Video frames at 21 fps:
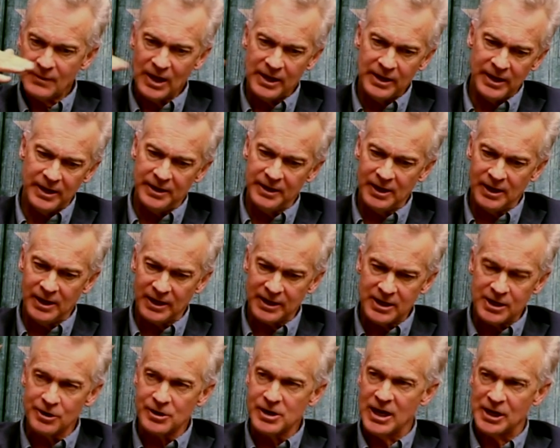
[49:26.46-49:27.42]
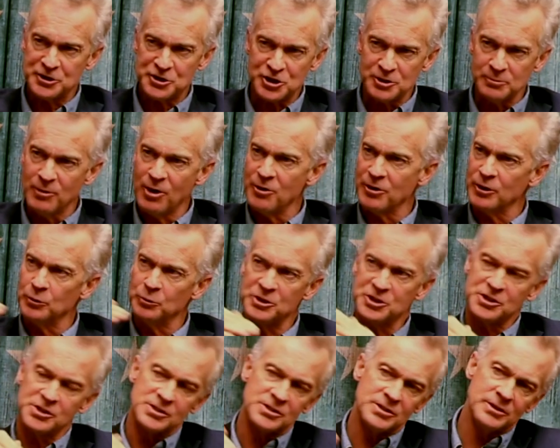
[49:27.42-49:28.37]
in uh, Kiryat Shimona,
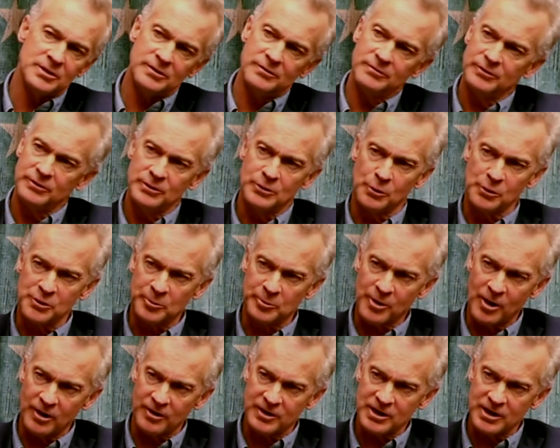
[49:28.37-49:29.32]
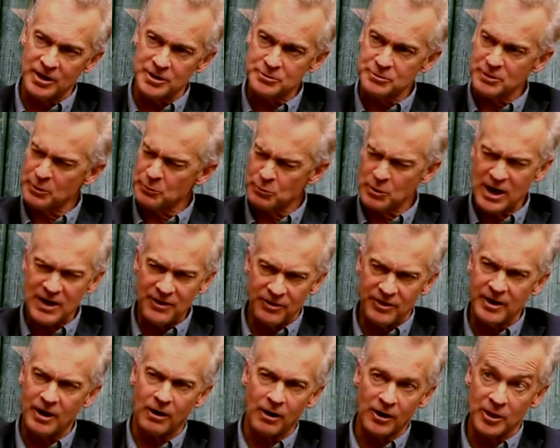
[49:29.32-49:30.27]
which is in the northern part of the country, right
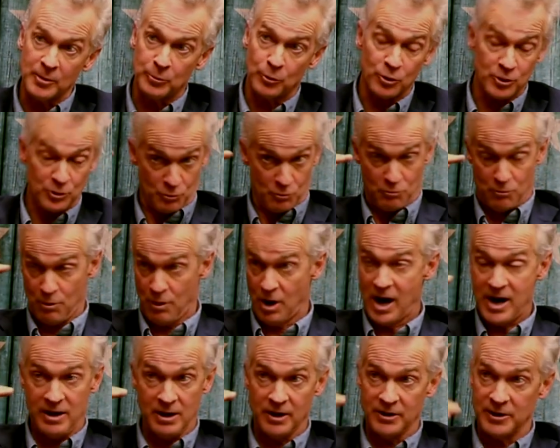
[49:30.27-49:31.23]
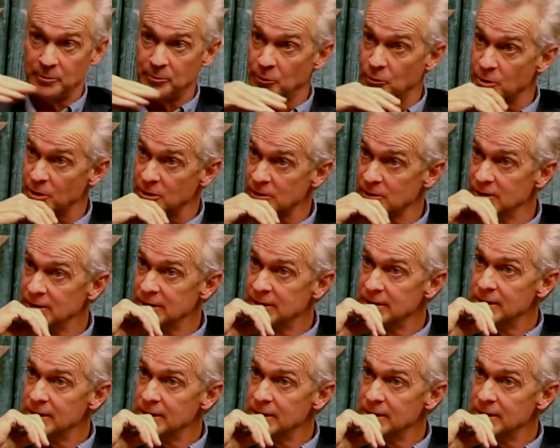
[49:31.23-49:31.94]
there on the border, right on the border wow.